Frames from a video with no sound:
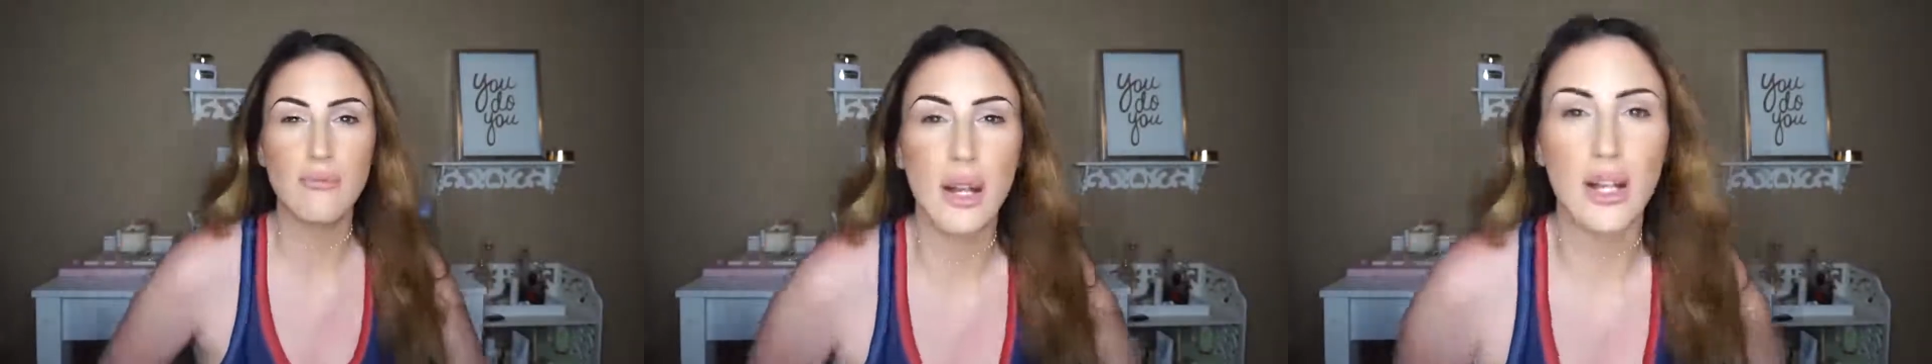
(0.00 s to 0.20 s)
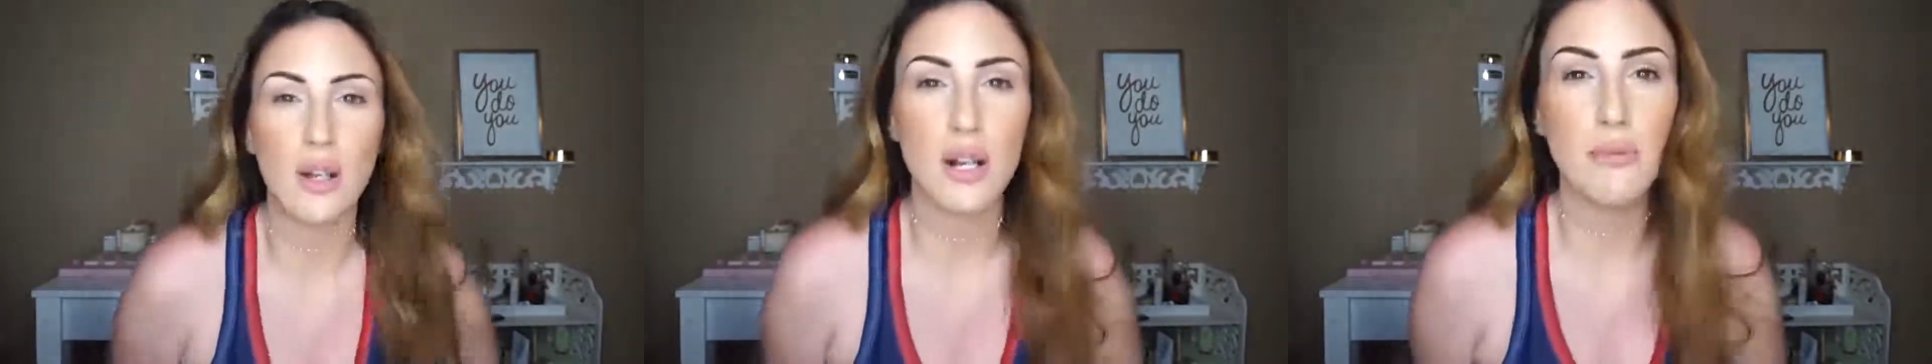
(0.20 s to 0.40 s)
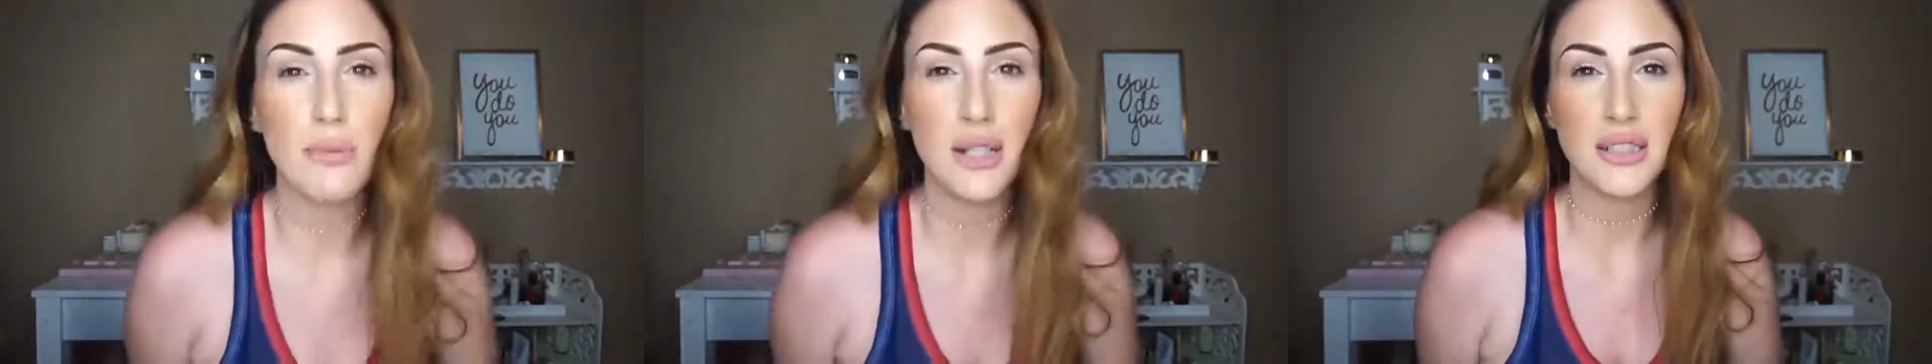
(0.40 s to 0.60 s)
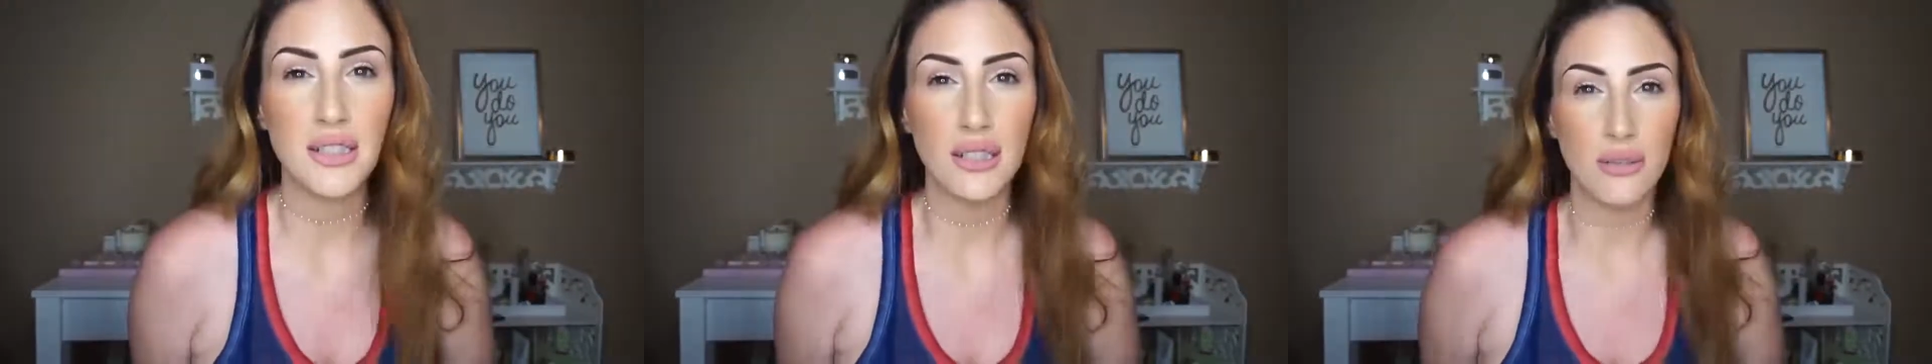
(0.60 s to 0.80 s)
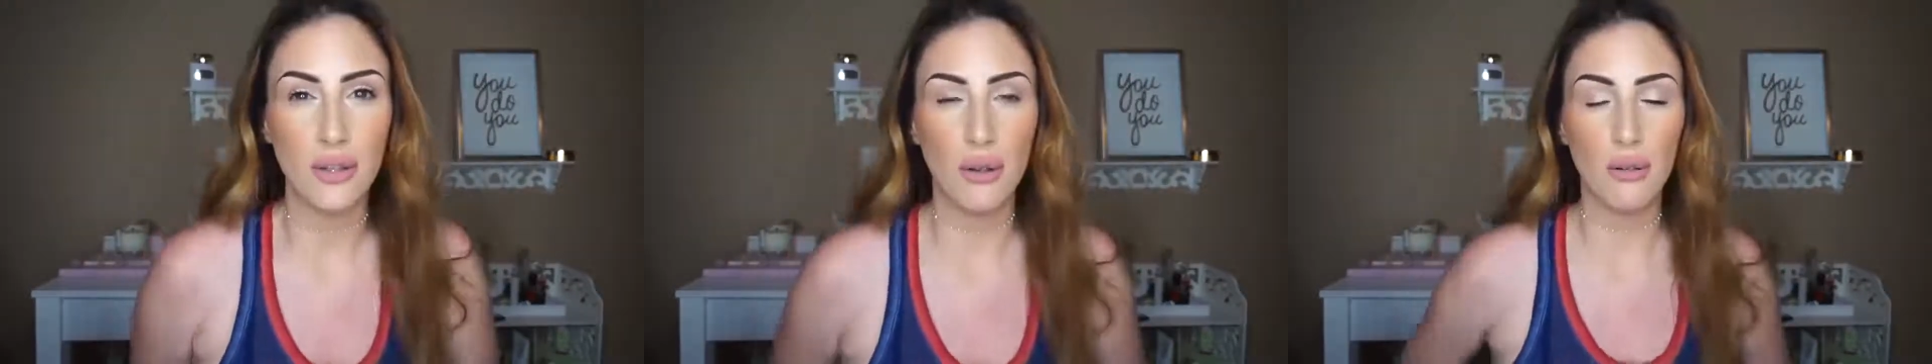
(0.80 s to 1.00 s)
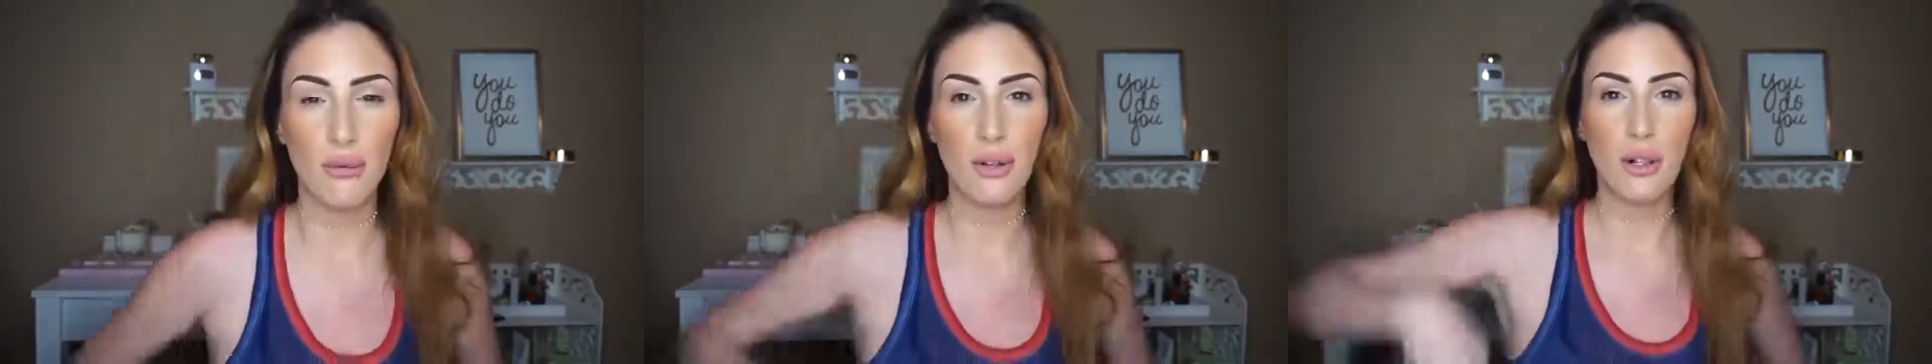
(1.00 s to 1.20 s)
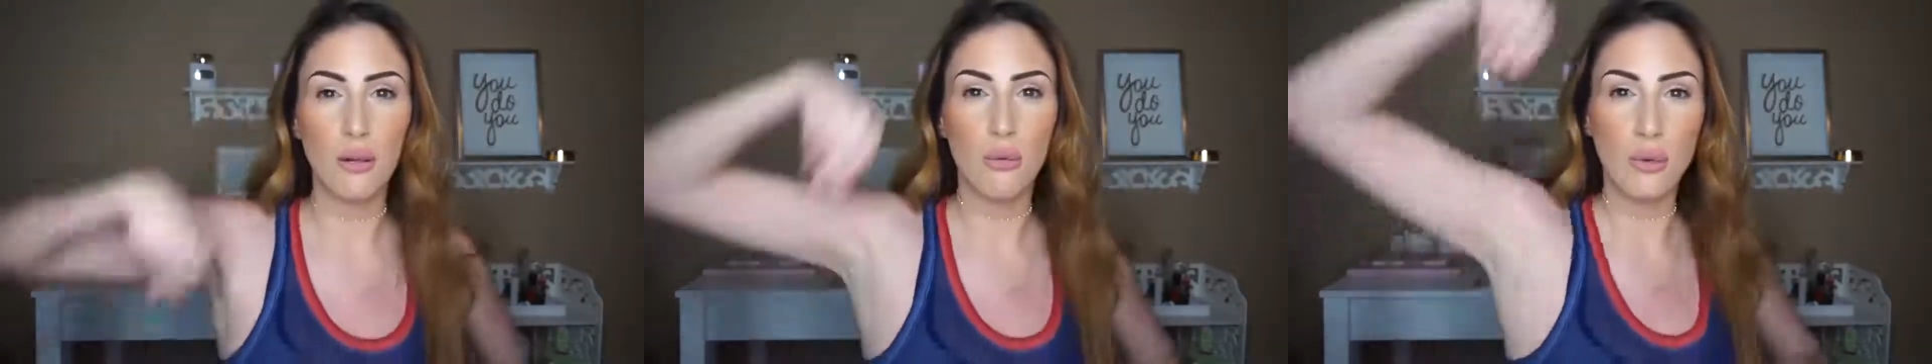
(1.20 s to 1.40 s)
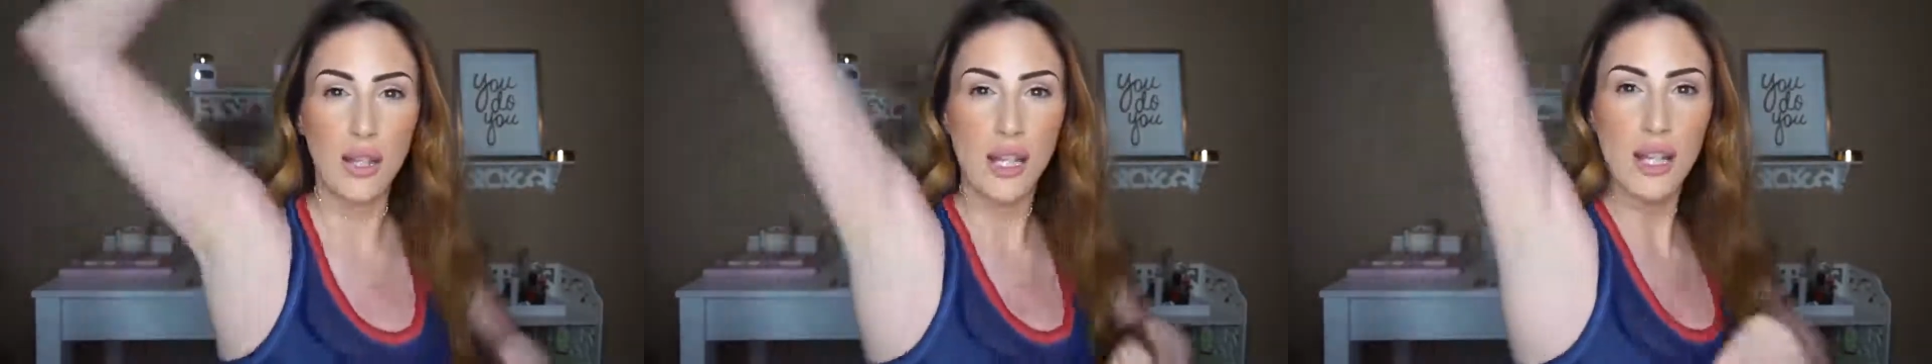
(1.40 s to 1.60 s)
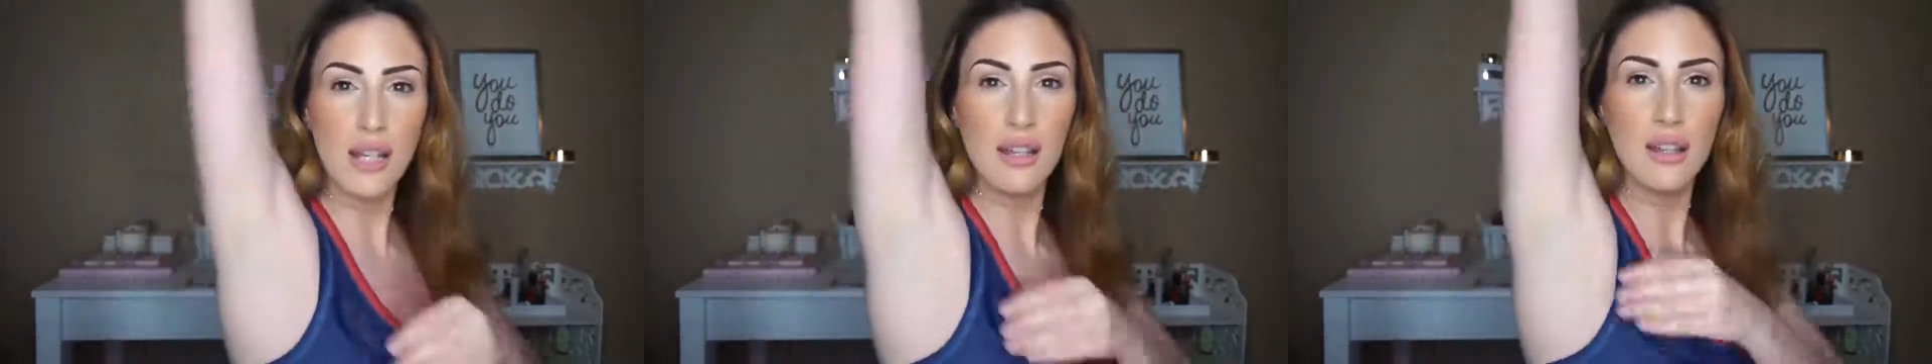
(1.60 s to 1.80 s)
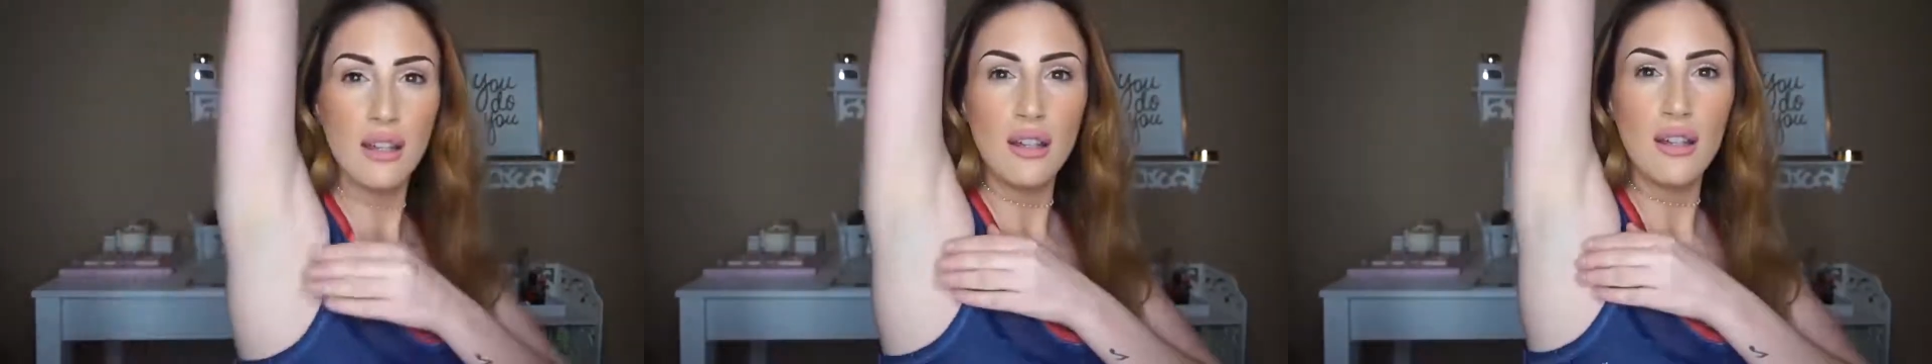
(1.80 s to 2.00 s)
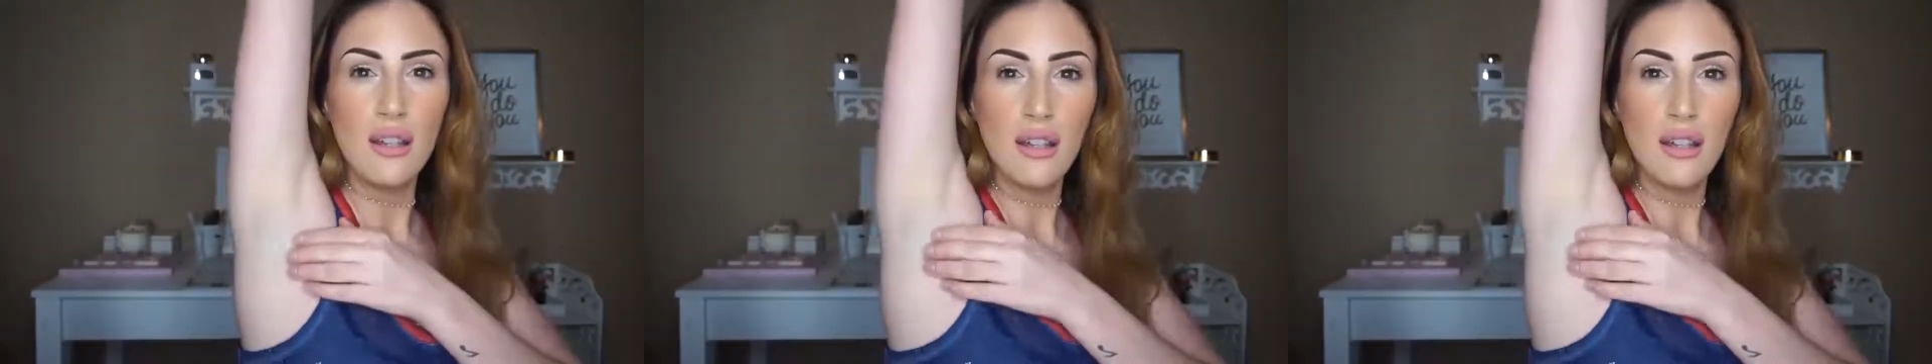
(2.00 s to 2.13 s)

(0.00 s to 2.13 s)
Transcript: my armpits in over a week.